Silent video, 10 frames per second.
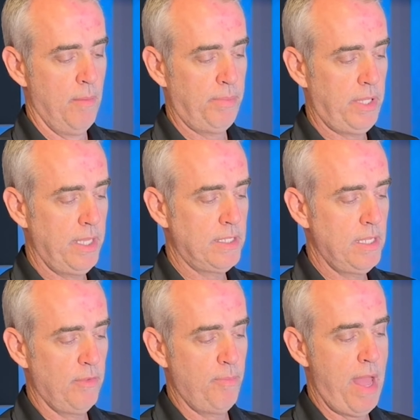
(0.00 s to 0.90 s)

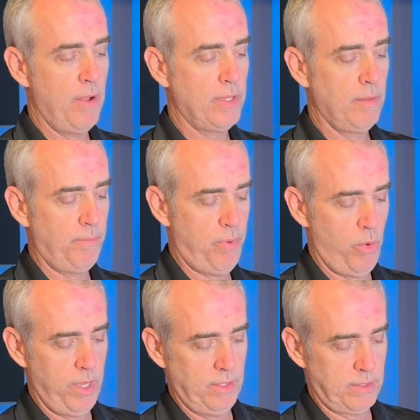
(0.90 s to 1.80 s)
plenty of mounting
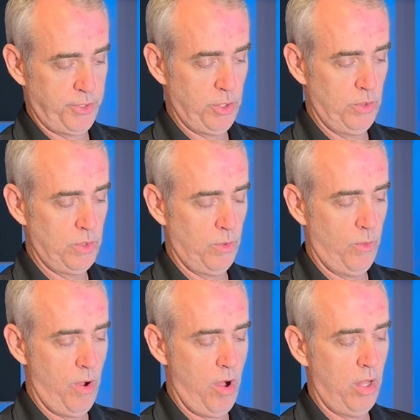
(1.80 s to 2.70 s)
points to a
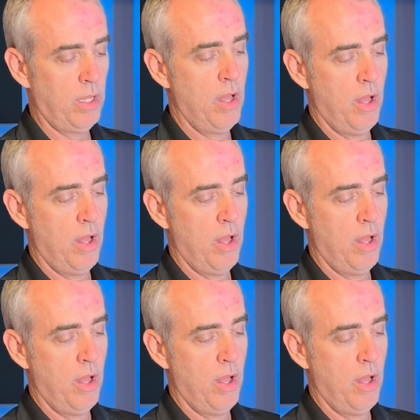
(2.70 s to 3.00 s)
wall,